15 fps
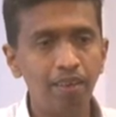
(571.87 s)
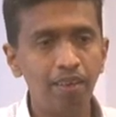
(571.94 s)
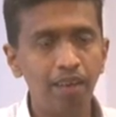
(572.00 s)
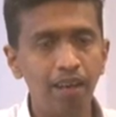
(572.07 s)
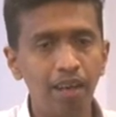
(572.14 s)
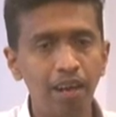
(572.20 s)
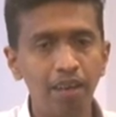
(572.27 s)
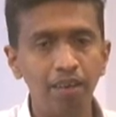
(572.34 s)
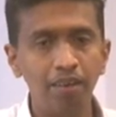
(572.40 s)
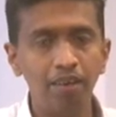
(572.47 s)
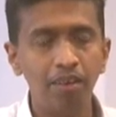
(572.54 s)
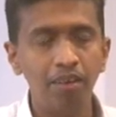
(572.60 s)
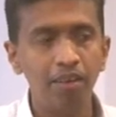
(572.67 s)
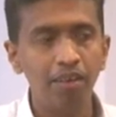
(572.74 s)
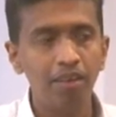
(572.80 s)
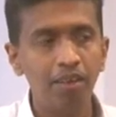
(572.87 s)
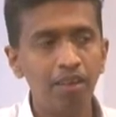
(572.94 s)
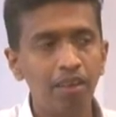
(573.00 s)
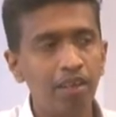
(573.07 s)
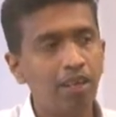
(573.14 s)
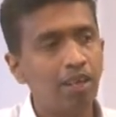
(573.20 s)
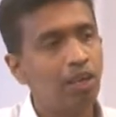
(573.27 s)
And
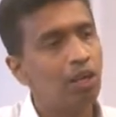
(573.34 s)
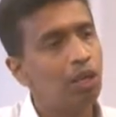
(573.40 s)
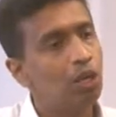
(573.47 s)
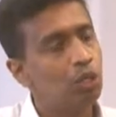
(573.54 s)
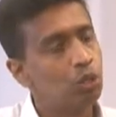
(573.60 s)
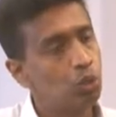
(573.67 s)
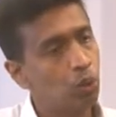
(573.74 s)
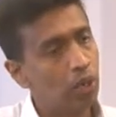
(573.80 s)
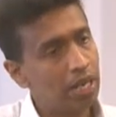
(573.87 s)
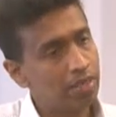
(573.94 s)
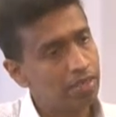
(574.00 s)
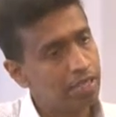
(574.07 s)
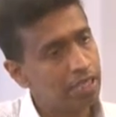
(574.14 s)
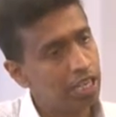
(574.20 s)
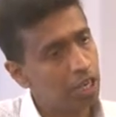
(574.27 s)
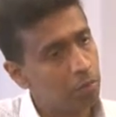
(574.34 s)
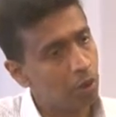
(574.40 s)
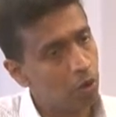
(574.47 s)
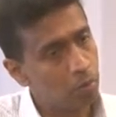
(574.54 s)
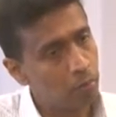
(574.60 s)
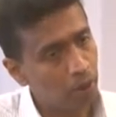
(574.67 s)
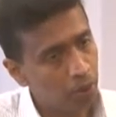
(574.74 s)
so you can see the
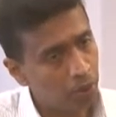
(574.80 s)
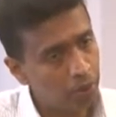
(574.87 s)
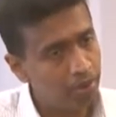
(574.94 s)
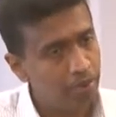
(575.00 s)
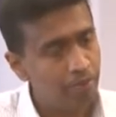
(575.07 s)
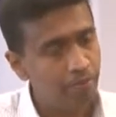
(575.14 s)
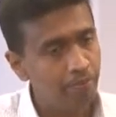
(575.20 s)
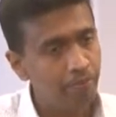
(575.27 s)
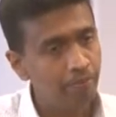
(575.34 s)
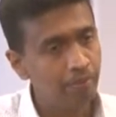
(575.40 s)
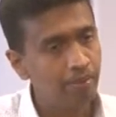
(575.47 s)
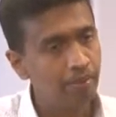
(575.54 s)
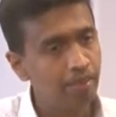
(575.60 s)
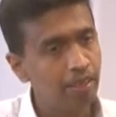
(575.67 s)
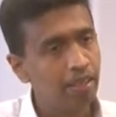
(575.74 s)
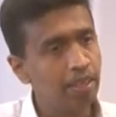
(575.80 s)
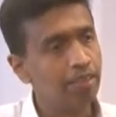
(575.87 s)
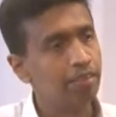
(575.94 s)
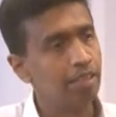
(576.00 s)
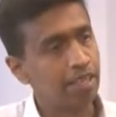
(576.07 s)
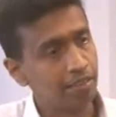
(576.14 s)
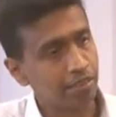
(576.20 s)
amount borrowed,
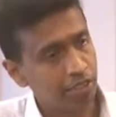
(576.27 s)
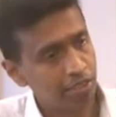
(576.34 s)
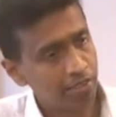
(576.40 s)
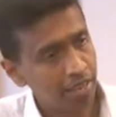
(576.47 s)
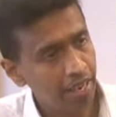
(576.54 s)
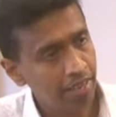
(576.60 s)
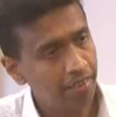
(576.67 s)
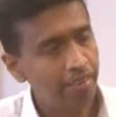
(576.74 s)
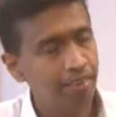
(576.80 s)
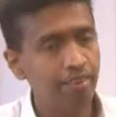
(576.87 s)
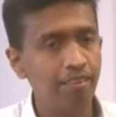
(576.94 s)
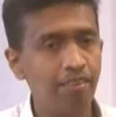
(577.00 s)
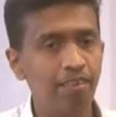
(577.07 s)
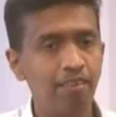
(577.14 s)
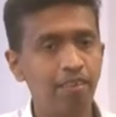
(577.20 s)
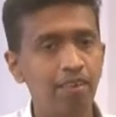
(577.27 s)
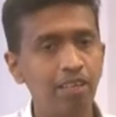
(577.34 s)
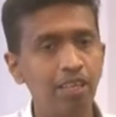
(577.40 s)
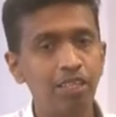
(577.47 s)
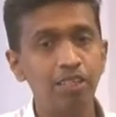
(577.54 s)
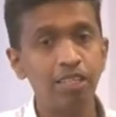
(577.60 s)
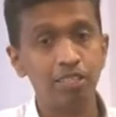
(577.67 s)
the interest rate,
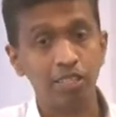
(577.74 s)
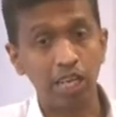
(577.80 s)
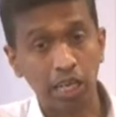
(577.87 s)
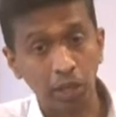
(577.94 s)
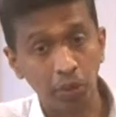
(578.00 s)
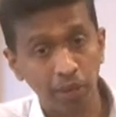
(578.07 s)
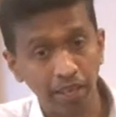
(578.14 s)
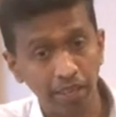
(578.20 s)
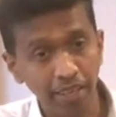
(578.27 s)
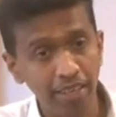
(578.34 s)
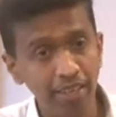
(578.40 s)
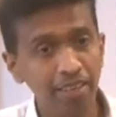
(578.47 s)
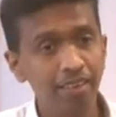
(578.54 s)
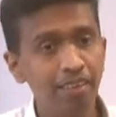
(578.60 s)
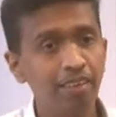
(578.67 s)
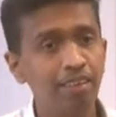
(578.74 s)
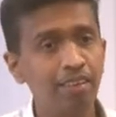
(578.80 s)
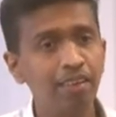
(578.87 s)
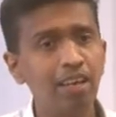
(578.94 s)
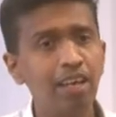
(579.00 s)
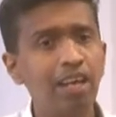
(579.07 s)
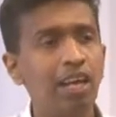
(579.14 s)
the security,
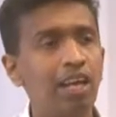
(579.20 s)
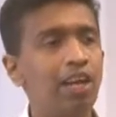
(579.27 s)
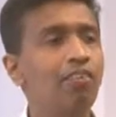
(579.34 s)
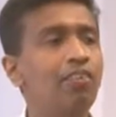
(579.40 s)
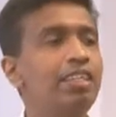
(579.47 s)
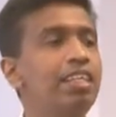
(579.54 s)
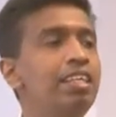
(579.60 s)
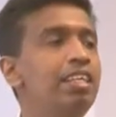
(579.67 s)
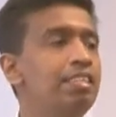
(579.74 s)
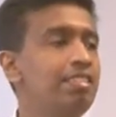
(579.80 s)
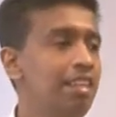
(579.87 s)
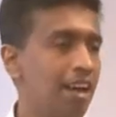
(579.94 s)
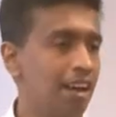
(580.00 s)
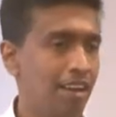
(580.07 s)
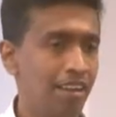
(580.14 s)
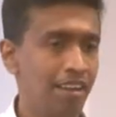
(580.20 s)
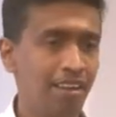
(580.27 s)
everything is there.